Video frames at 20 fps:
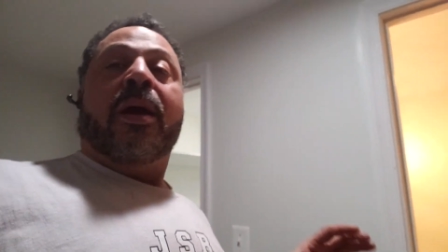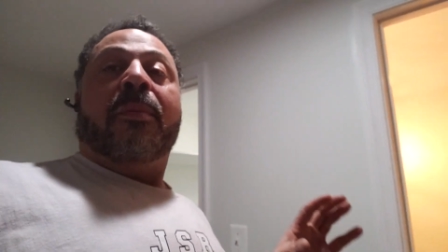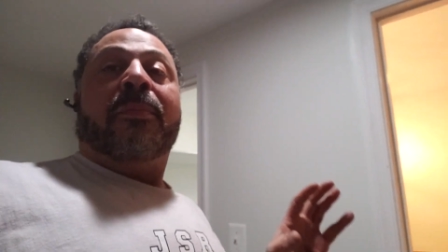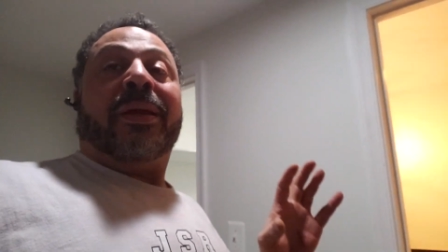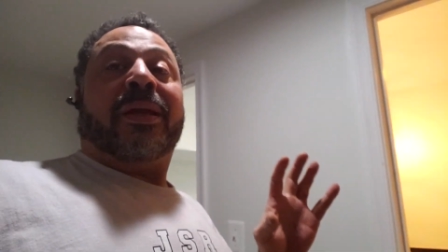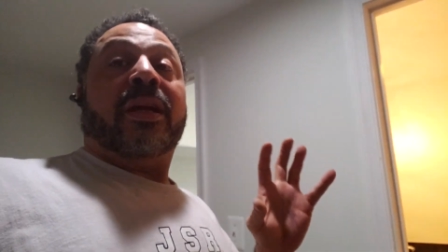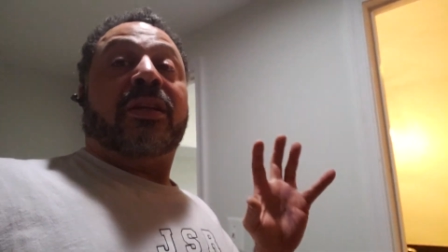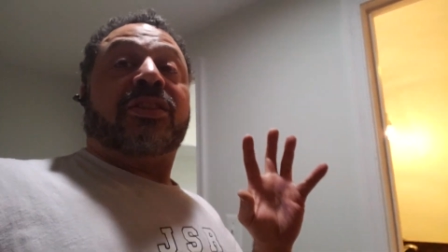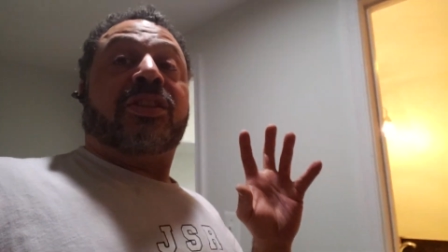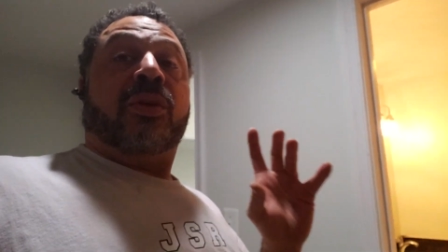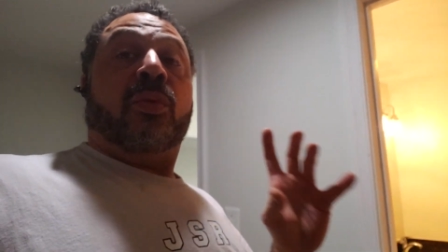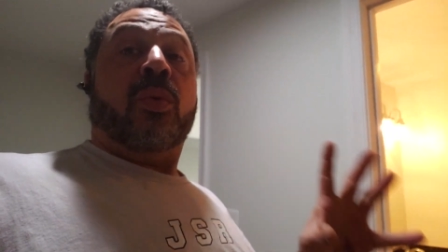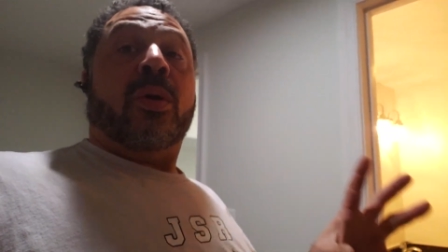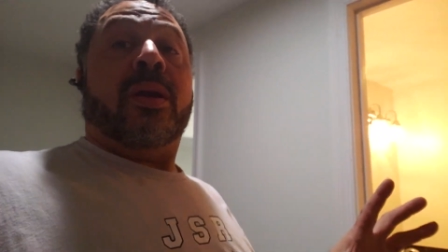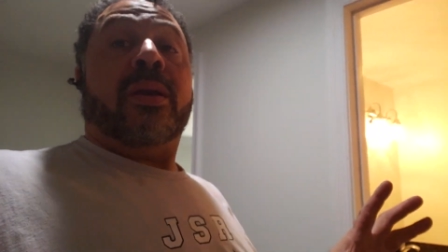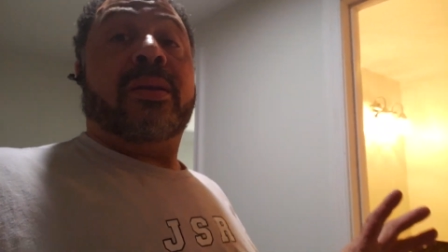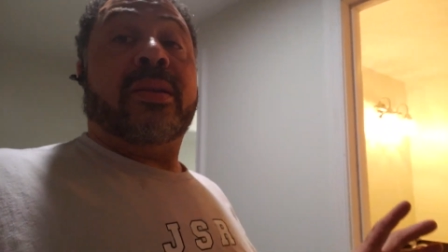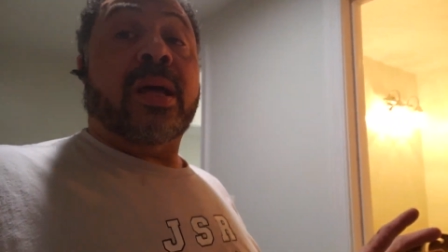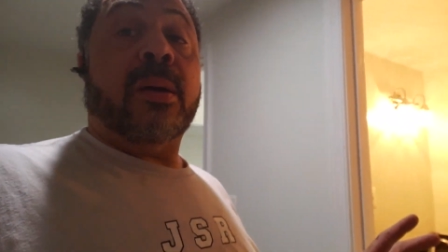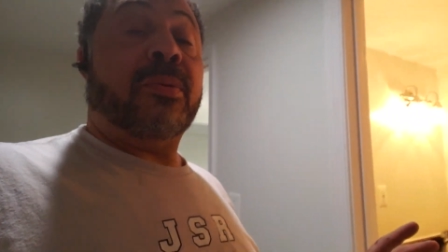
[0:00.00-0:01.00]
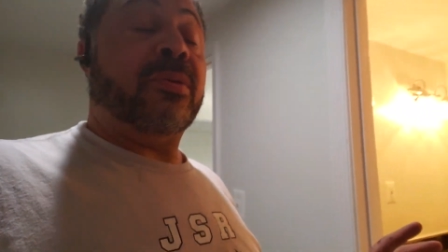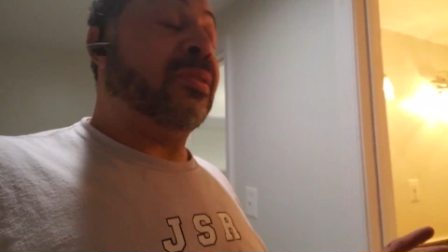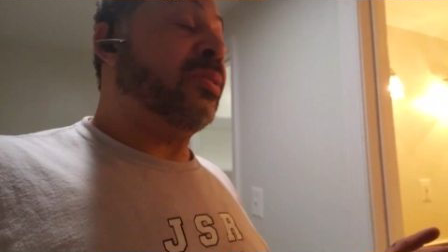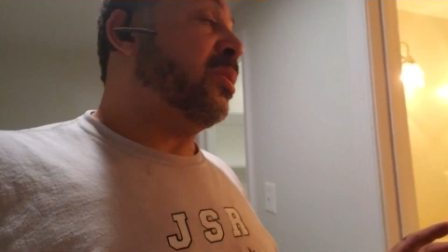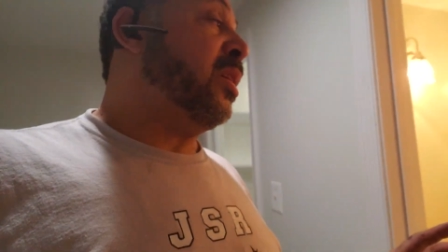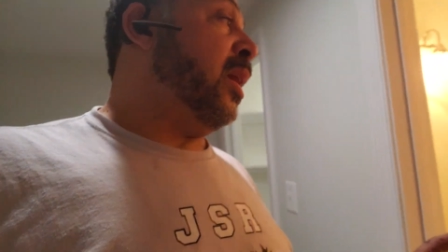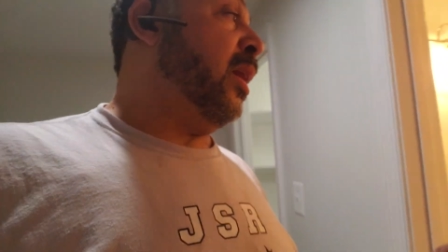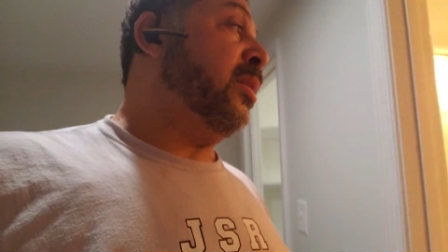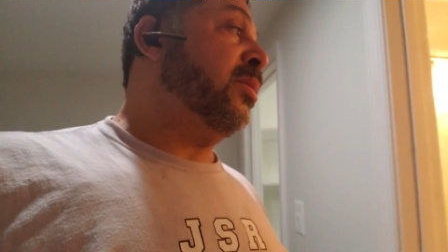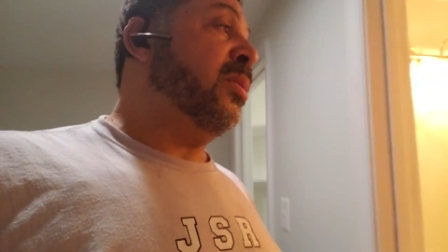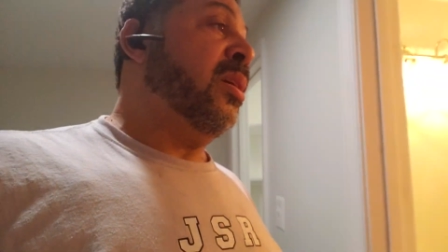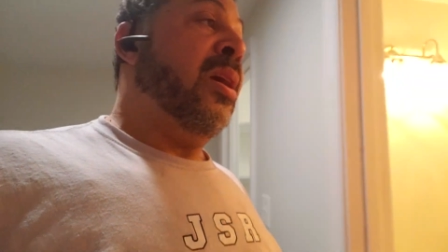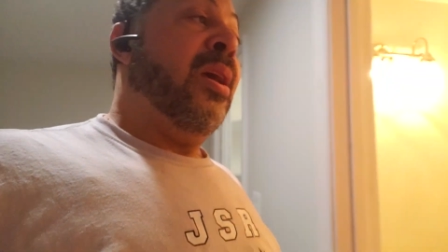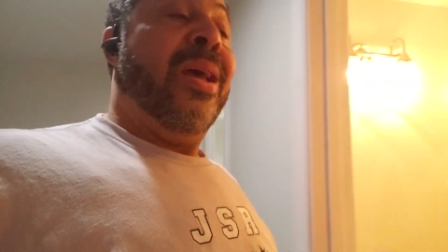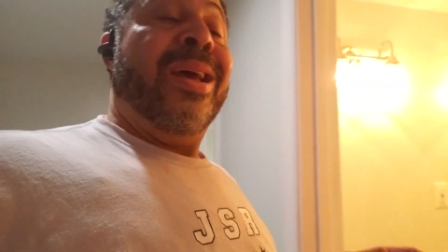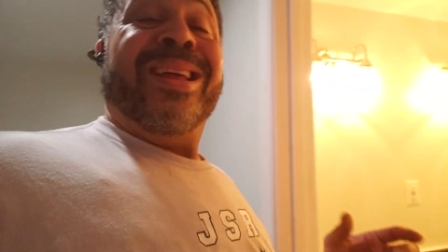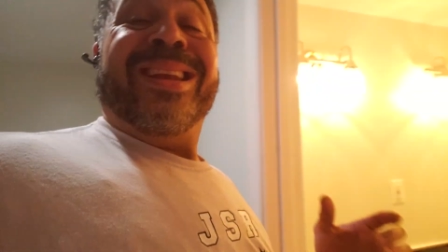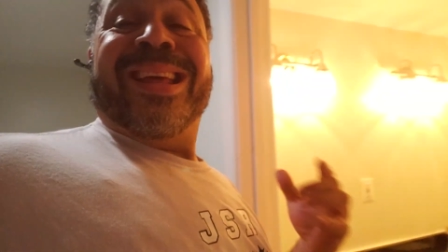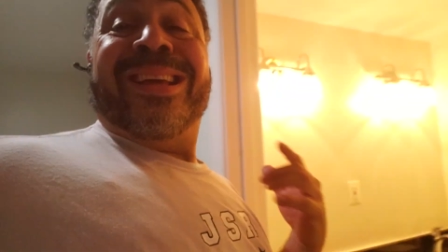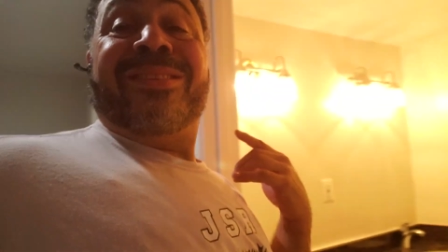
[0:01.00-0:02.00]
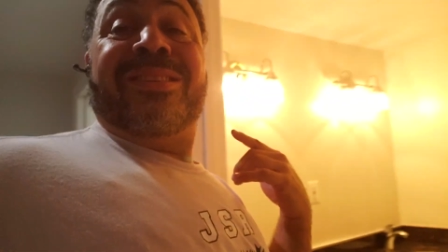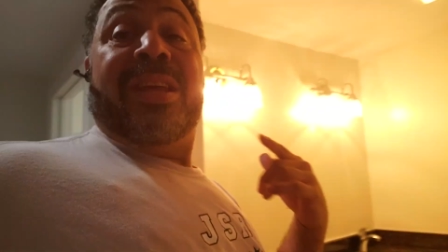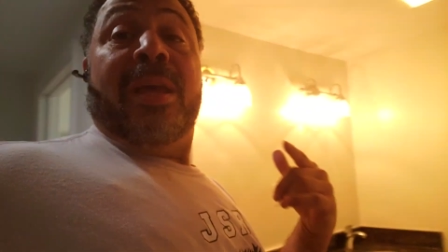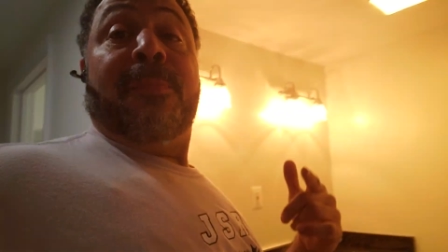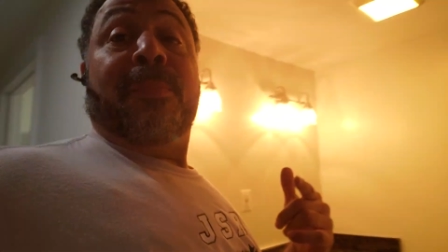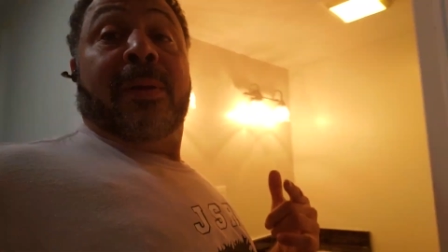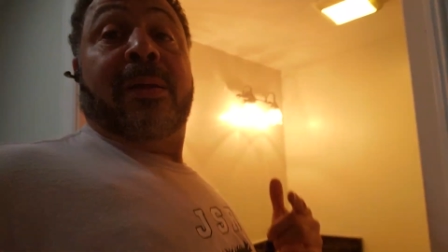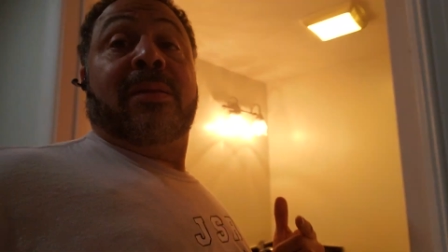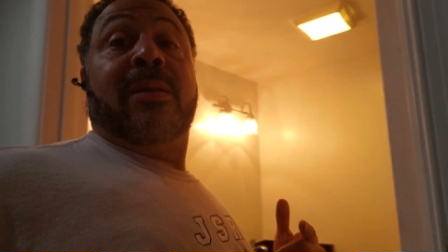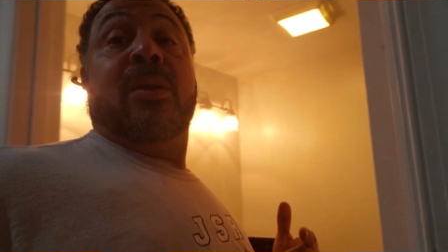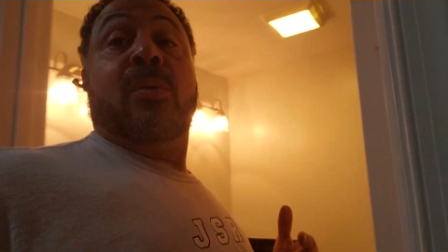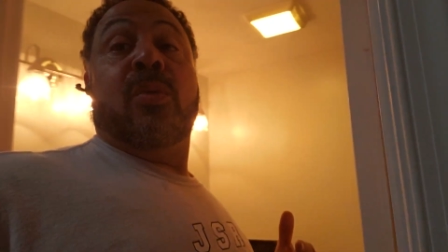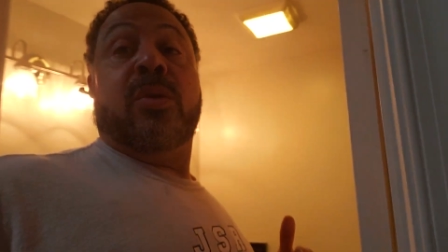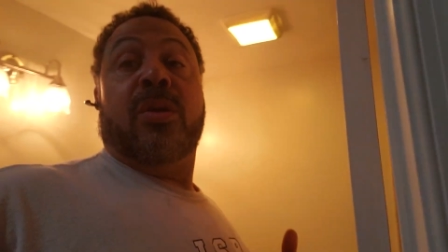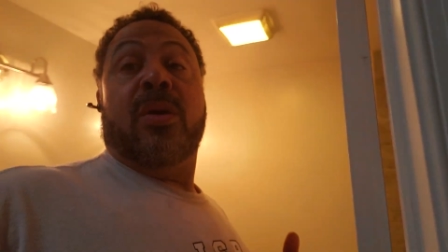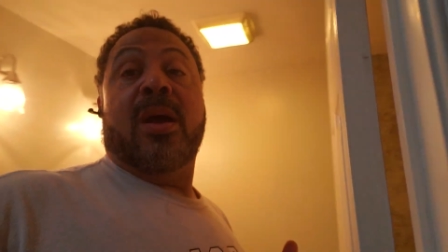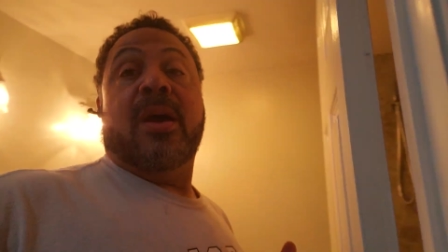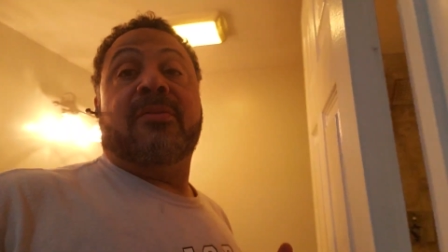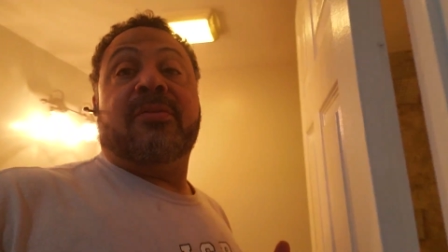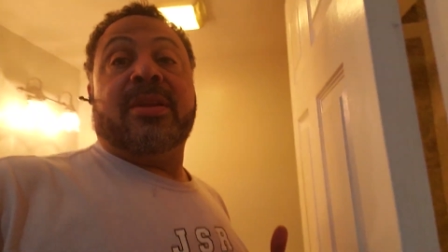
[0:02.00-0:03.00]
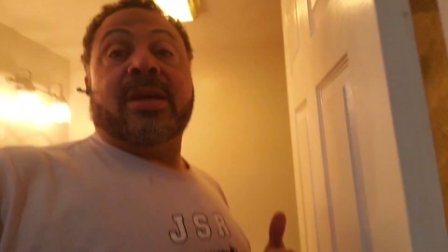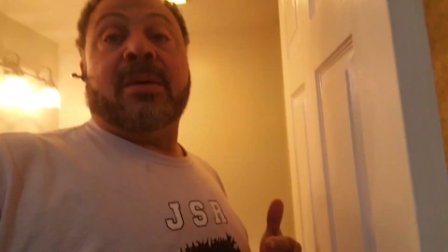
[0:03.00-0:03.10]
because she wanted double sinks. Now typically when you have